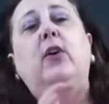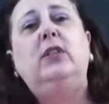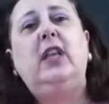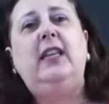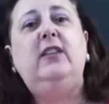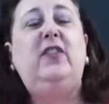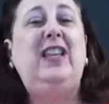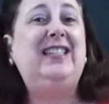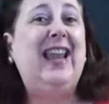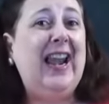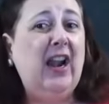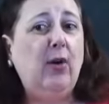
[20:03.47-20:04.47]
those kinds of
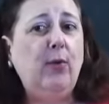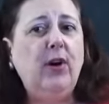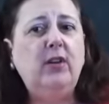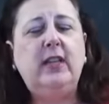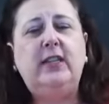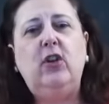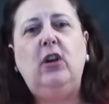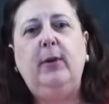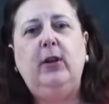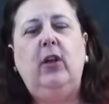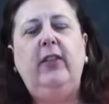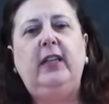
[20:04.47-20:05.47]
things. Errors, I talk
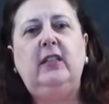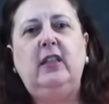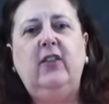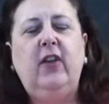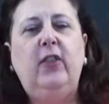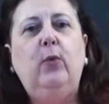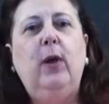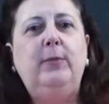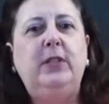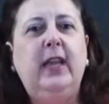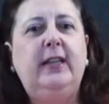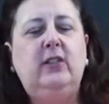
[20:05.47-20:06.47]
about all that stuff on the
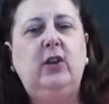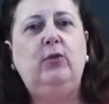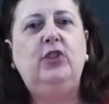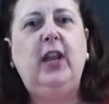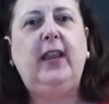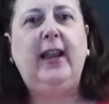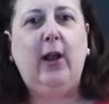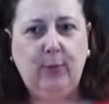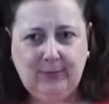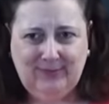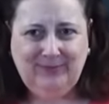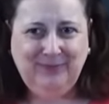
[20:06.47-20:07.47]
website. So check it
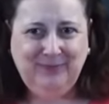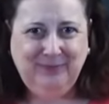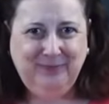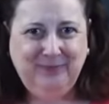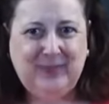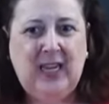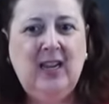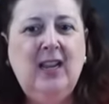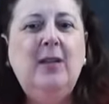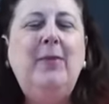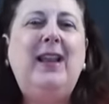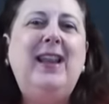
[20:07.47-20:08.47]
out.
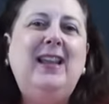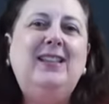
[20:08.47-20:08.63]
My